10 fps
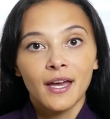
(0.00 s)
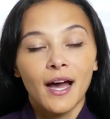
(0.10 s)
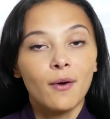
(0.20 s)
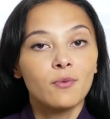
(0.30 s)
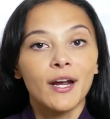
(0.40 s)

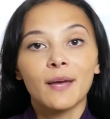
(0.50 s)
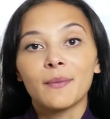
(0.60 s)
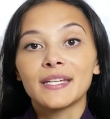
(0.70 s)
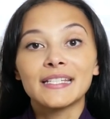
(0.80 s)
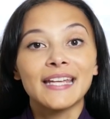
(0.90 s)
I would
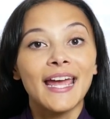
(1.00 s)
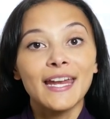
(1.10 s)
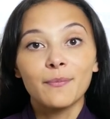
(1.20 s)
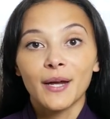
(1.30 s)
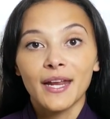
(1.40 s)
recommend it to
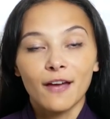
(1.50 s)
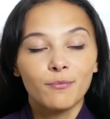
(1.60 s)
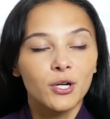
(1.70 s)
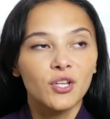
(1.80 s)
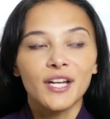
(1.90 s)
anybody. I've
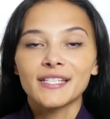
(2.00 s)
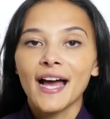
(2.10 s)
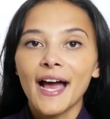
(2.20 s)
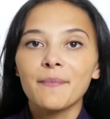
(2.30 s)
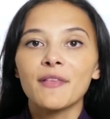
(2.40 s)
put a lot of
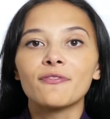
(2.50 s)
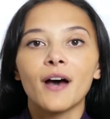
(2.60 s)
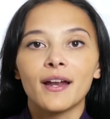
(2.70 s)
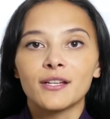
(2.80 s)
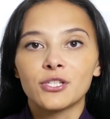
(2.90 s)
time and
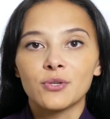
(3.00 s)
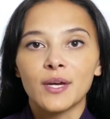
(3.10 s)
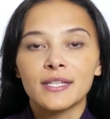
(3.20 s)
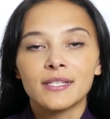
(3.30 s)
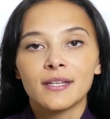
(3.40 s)
thought into
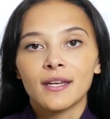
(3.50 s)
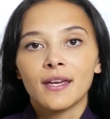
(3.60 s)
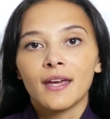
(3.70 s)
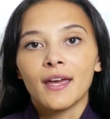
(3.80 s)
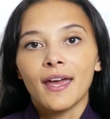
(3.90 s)
it,
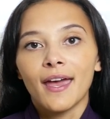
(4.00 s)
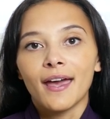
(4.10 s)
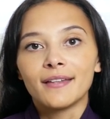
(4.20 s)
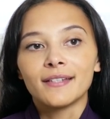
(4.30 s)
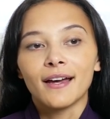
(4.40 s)

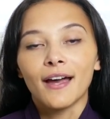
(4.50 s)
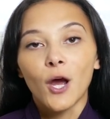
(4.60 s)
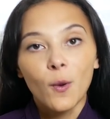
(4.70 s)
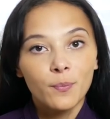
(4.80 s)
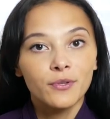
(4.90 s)
and I
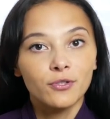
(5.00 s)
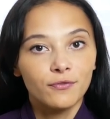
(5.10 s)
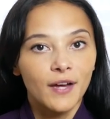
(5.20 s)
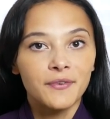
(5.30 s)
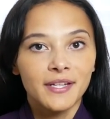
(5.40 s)
hope you
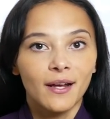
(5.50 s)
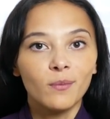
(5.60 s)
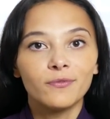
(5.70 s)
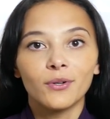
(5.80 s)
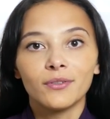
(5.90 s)
found it
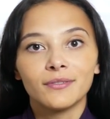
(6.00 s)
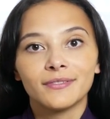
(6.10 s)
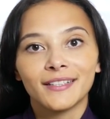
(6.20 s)
helpful.